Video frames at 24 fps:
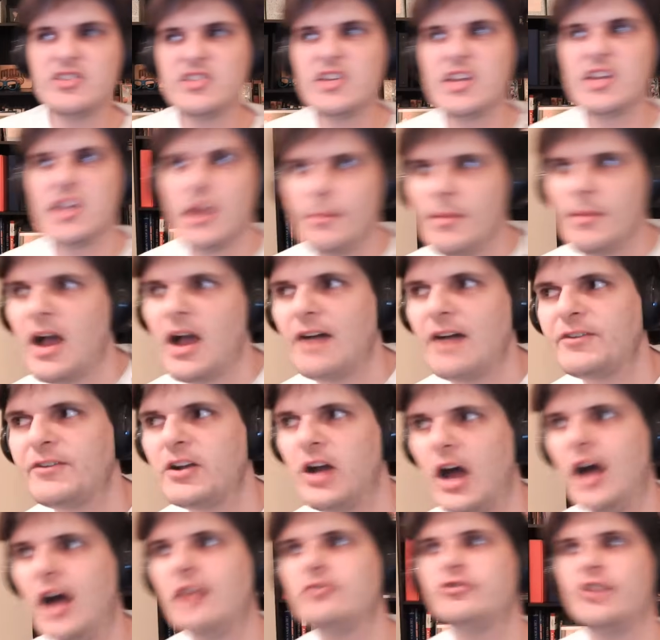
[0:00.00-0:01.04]
coming off a
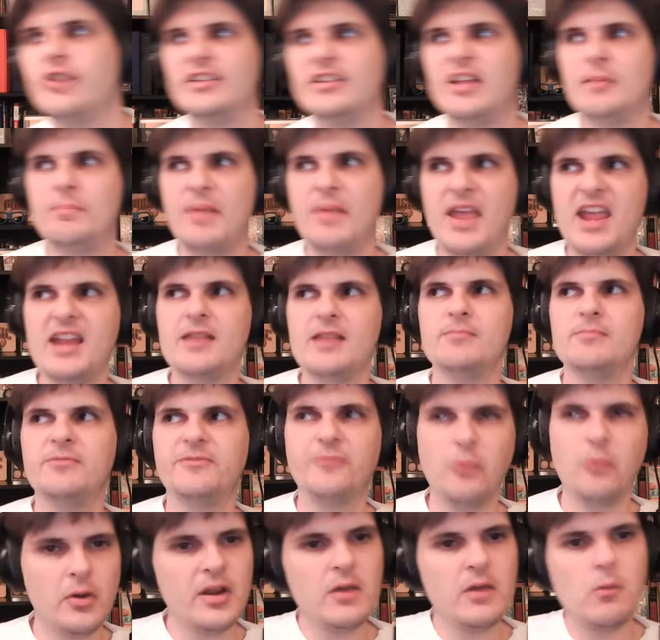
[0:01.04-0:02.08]
contract that paid him
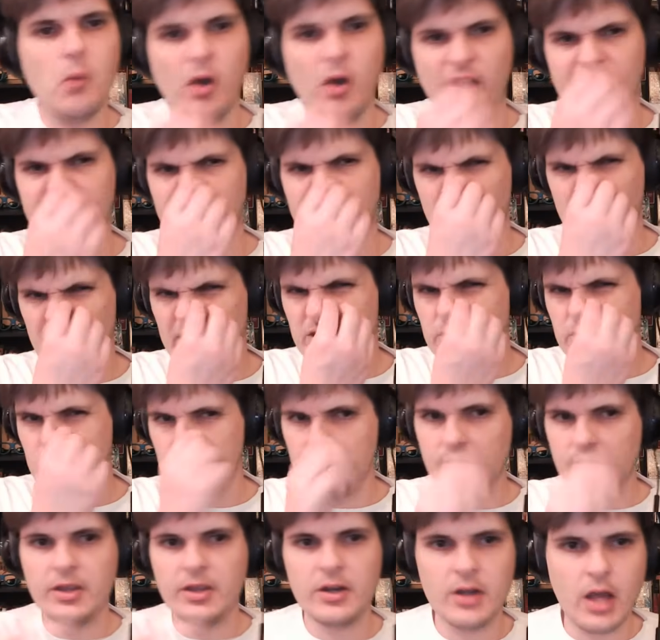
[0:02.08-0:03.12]
41 42
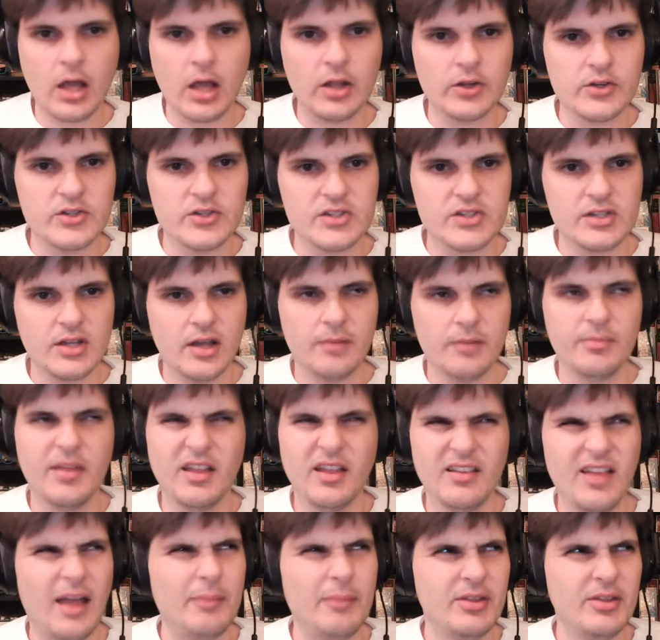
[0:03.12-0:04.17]
million dollars um
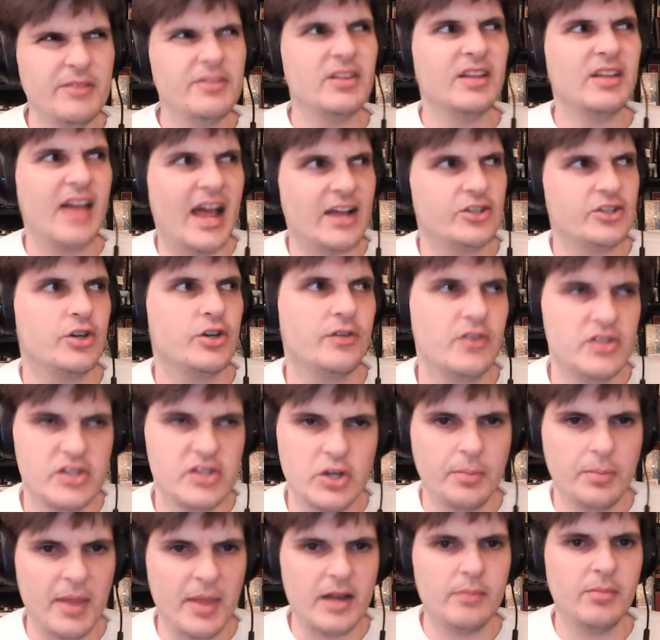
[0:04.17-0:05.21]
i believe the last year of his
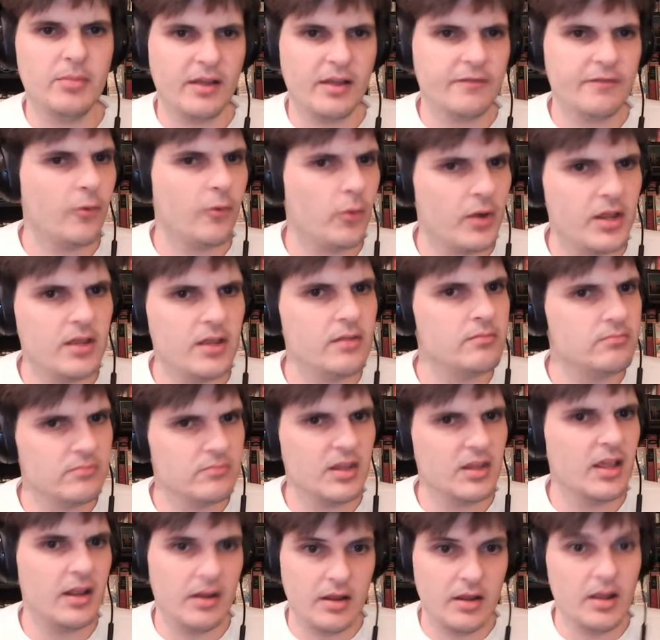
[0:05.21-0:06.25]
deal paid him like 40
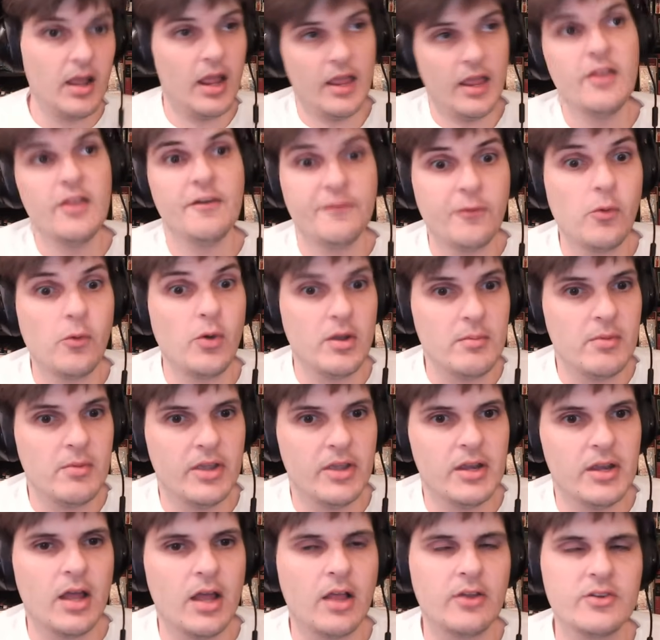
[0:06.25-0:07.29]
in the 40
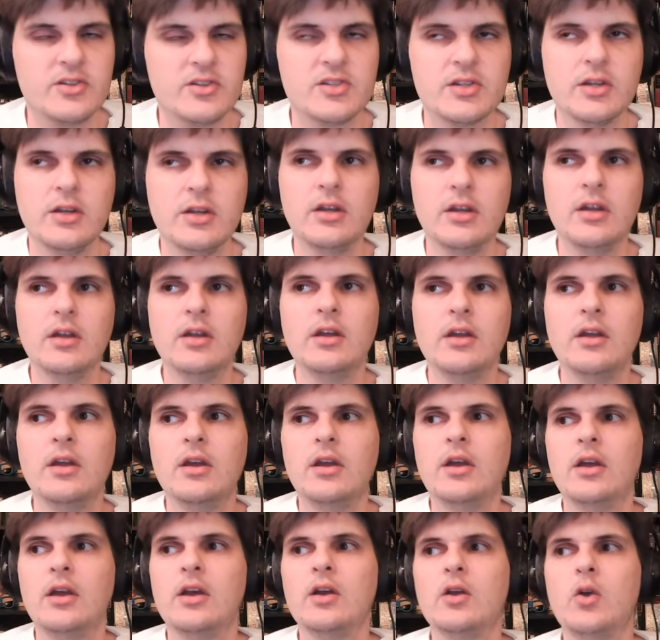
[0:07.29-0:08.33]
million dollars
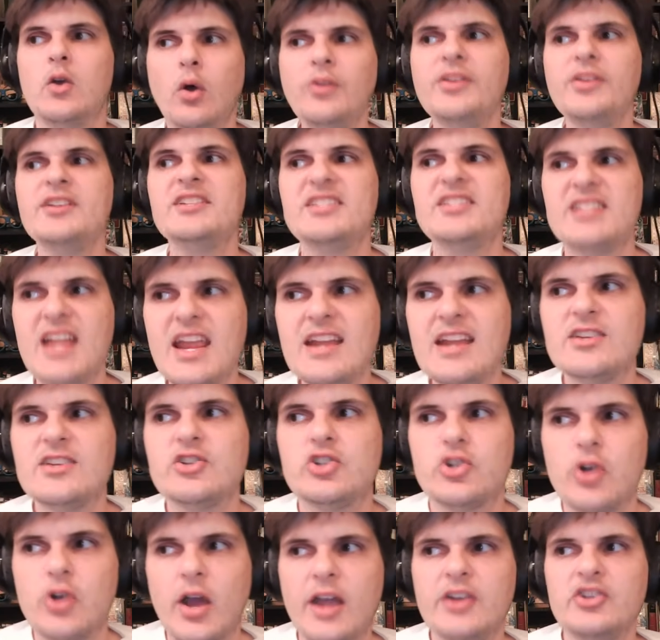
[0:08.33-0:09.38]
golden state is
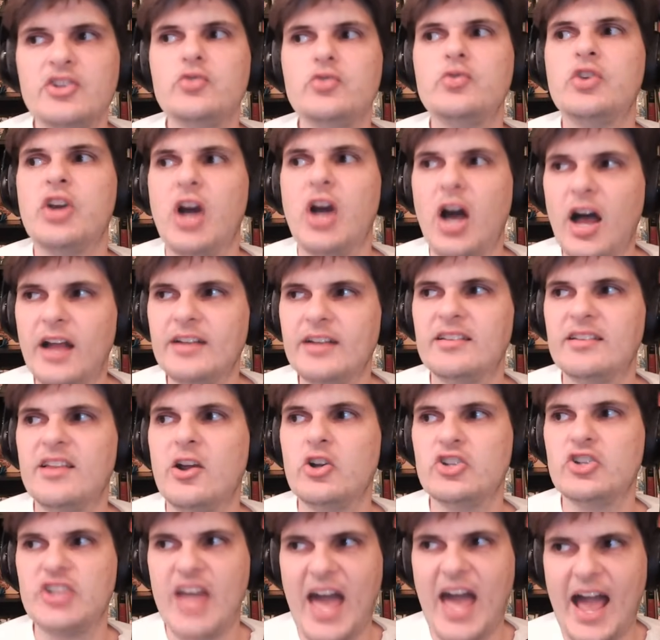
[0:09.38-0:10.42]
trying to cut
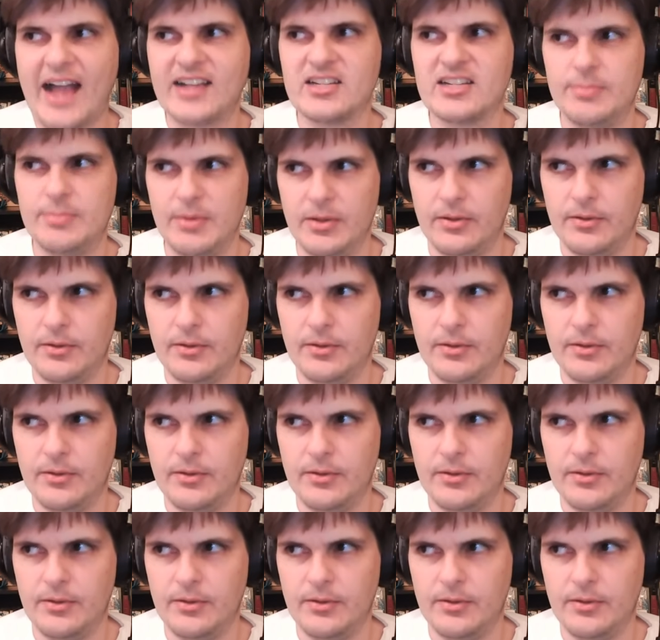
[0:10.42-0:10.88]
their tax bill